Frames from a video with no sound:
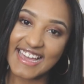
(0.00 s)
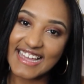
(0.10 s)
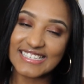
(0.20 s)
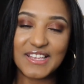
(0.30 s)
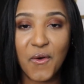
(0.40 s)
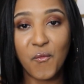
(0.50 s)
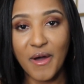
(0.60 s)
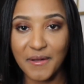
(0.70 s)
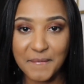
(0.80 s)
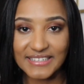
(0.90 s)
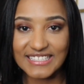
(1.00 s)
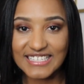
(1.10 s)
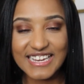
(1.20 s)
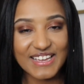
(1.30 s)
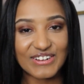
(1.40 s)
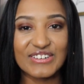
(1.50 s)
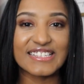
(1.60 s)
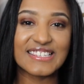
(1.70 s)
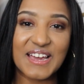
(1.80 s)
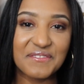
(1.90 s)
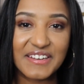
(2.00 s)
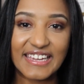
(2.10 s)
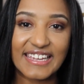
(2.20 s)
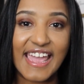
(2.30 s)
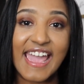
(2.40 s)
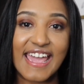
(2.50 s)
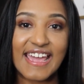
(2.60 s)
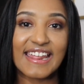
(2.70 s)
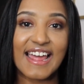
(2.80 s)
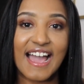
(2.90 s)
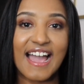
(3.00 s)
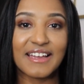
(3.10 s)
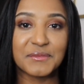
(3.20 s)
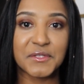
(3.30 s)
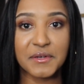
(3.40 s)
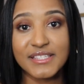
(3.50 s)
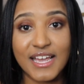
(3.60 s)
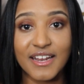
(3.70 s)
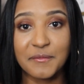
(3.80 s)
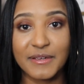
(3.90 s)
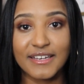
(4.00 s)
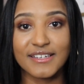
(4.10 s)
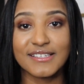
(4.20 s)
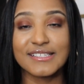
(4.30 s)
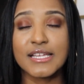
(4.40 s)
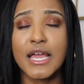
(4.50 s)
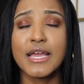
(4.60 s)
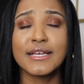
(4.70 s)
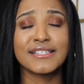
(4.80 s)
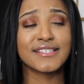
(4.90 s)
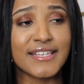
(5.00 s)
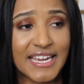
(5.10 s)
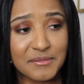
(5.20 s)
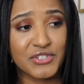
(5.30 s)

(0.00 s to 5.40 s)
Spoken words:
guys, welcome back to the channel. It's Dominique and I'm so excited because same